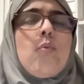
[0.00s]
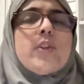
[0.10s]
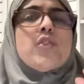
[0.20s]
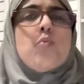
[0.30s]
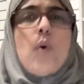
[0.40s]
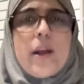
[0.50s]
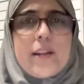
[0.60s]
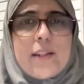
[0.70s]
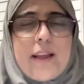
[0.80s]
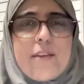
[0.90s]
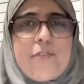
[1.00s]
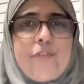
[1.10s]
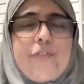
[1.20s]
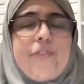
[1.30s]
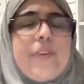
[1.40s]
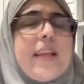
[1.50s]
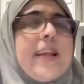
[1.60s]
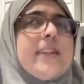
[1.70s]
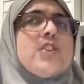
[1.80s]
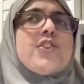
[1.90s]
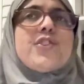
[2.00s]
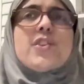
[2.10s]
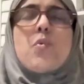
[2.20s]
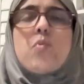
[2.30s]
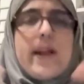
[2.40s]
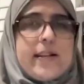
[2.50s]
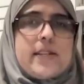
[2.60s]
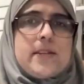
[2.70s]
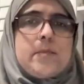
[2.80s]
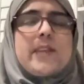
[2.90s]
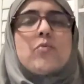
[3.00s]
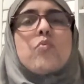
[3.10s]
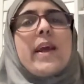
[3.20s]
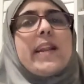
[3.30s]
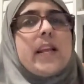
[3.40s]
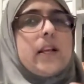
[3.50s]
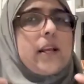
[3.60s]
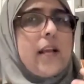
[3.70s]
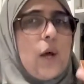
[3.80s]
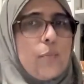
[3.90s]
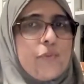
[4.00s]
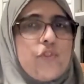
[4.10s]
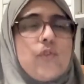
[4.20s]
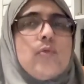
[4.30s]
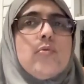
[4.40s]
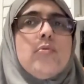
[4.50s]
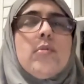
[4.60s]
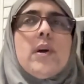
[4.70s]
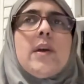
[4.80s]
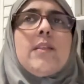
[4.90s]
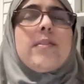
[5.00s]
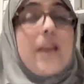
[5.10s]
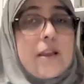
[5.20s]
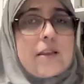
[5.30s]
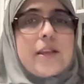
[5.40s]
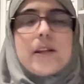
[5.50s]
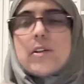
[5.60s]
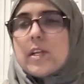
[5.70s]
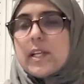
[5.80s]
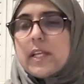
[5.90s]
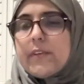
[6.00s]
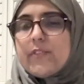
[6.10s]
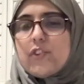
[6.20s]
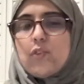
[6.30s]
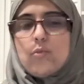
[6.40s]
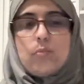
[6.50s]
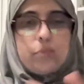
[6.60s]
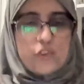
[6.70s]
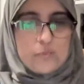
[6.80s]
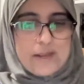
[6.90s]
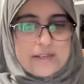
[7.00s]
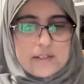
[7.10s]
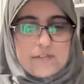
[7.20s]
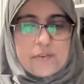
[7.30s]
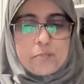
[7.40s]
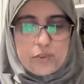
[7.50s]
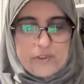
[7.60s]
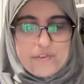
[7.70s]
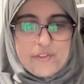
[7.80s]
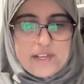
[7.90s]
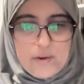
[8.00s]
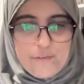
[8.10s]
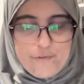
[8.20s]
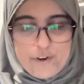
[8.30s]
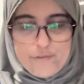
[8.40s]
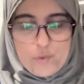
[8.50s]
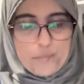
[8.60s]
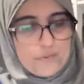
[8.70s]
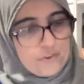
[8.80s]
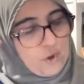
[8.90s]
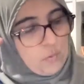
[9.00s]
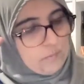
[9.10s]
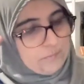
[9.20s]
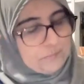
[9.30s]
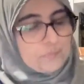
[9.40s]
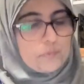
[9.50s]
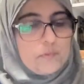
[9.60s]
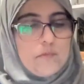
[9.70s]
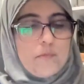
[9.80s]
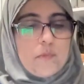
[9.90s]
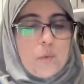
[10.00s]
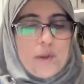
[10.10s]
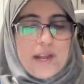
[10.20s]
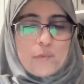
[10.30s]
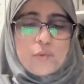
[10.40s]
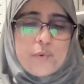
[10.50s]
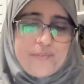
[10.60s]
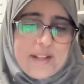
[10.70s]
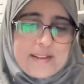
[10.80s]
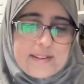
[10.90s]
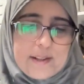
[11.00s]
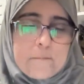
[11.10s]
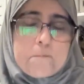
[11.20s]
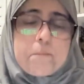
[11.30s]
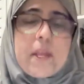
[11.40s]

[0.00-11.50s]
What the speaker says: what you want in life and just write. Because writing helps you think, it gives you perspective, it puts everything out in front of you. So when I was reflecting,